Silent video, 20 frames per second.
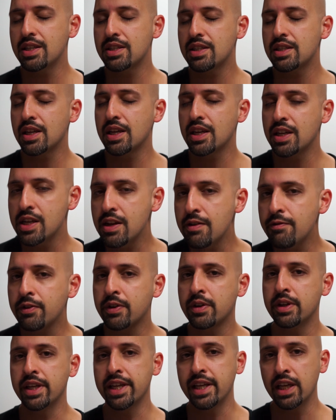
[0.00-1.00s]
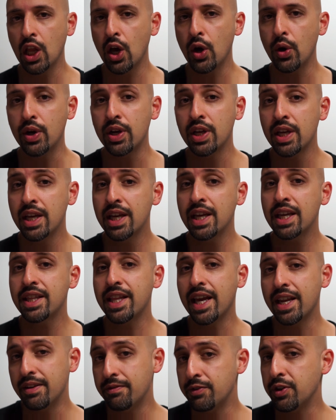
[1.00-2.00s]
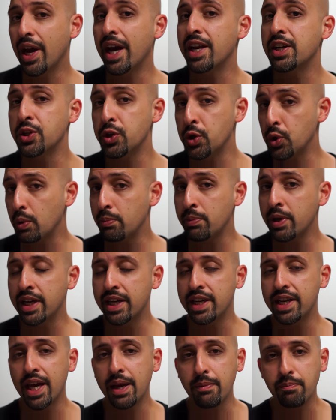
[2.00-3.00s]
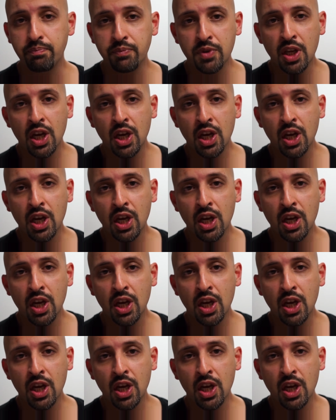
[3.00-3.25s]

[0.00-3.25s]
is significantly lower than if you had a European name.